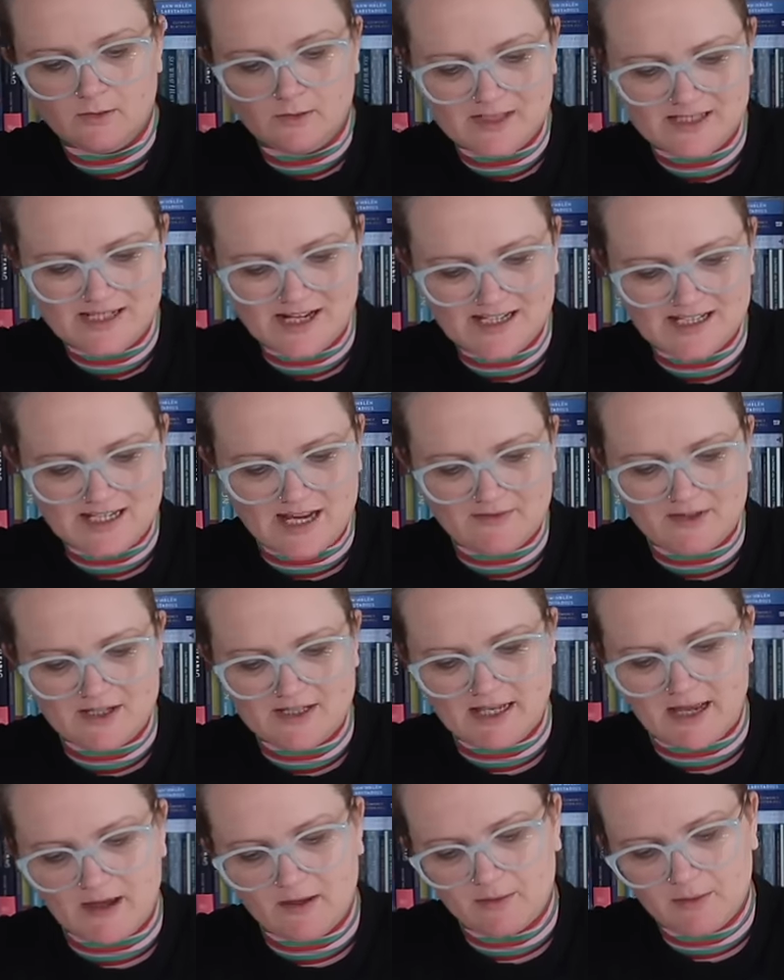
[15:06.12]
It's nice to have
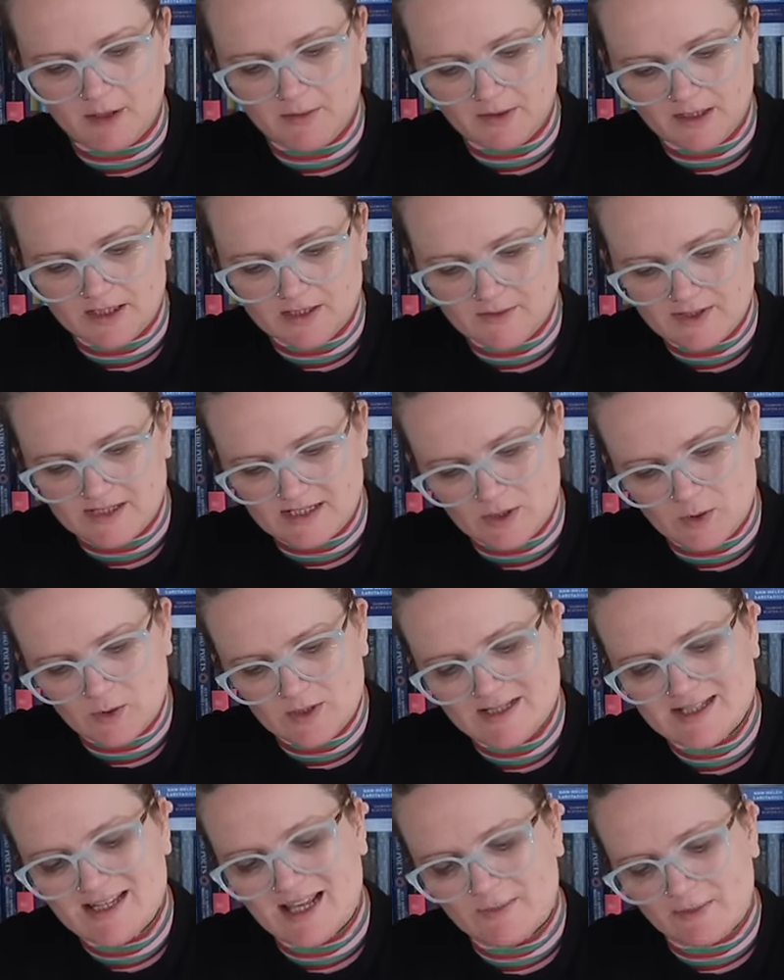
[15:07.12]
this out at the moment because we're still
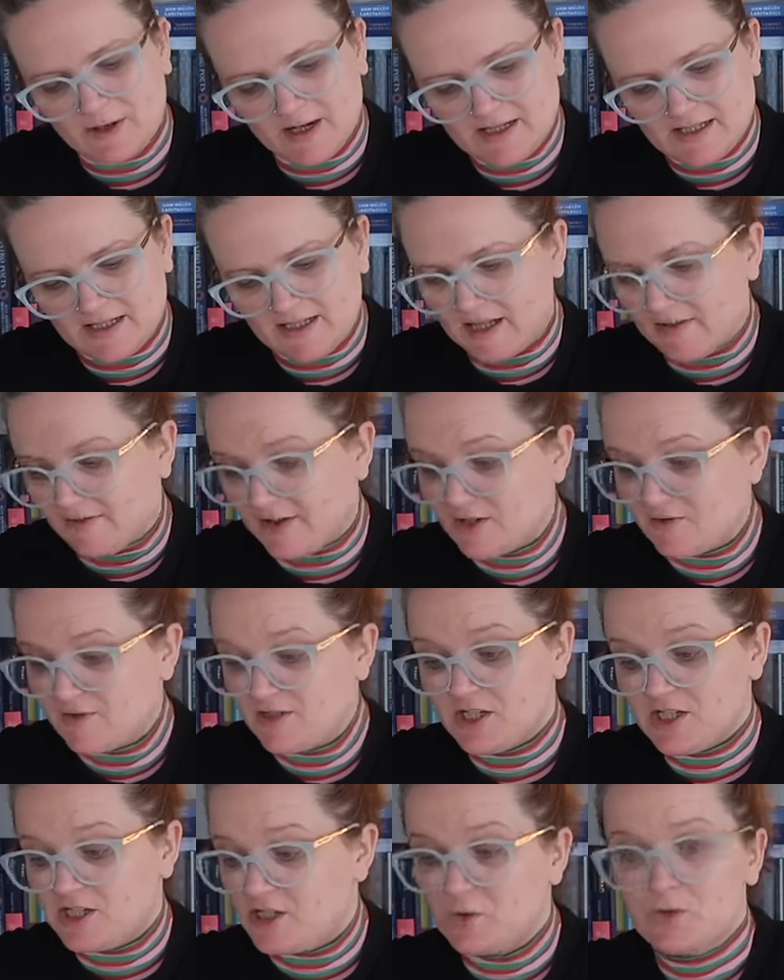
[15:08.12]
celebrating the anniversary.
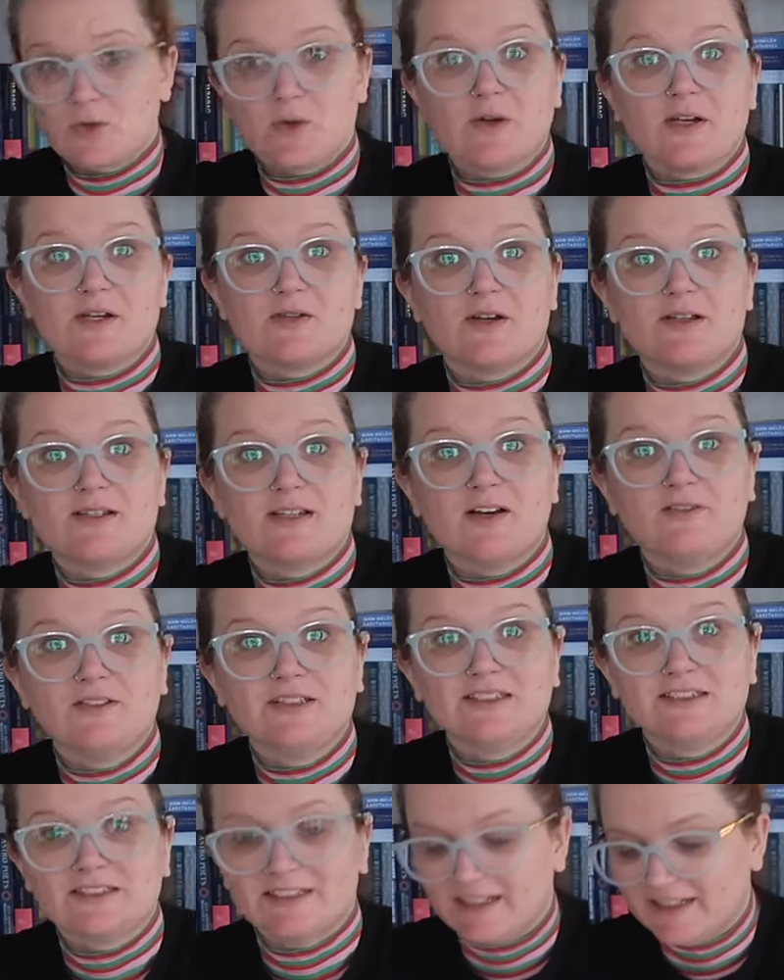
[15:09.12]
She's still talking to herself,
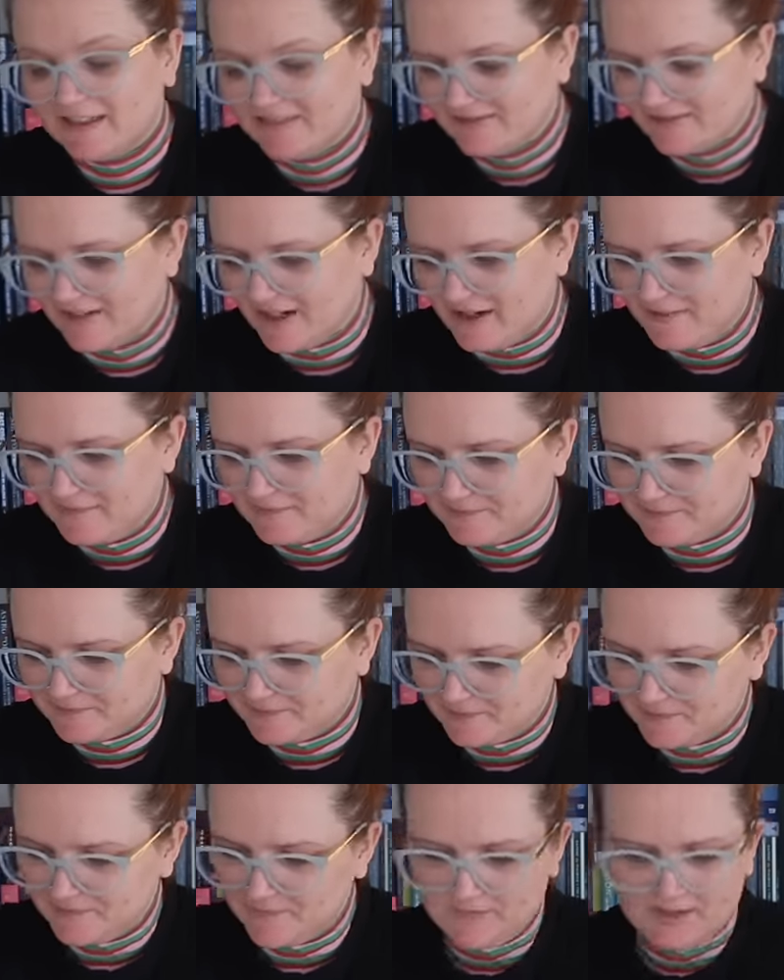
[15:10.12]
isn't she? Right,
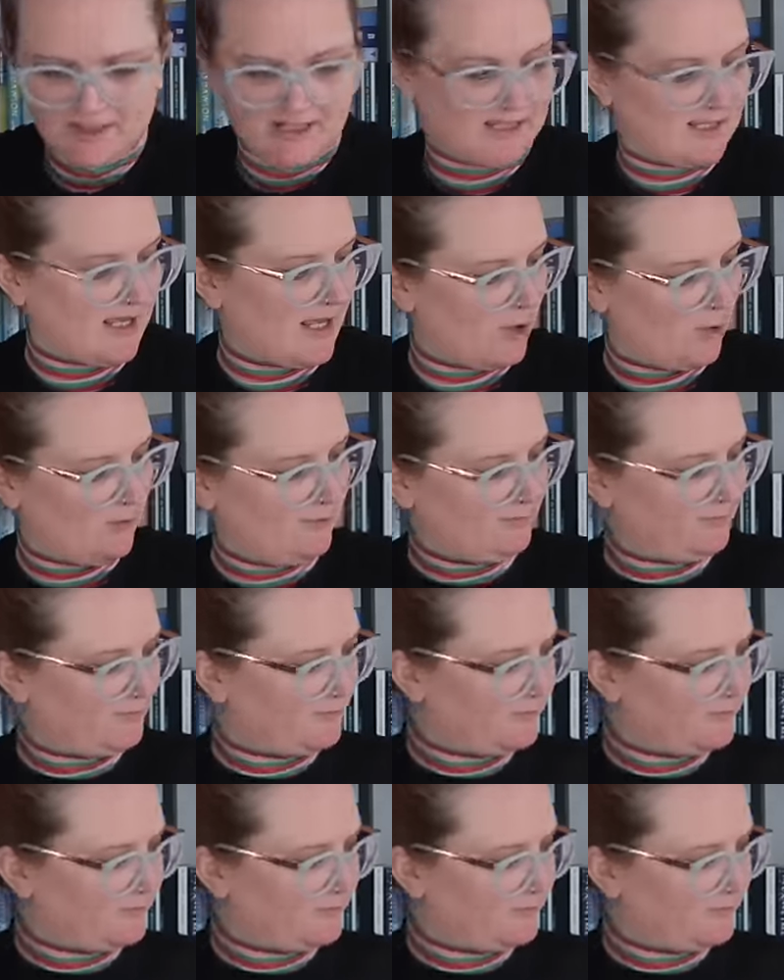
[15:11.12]
let's get on.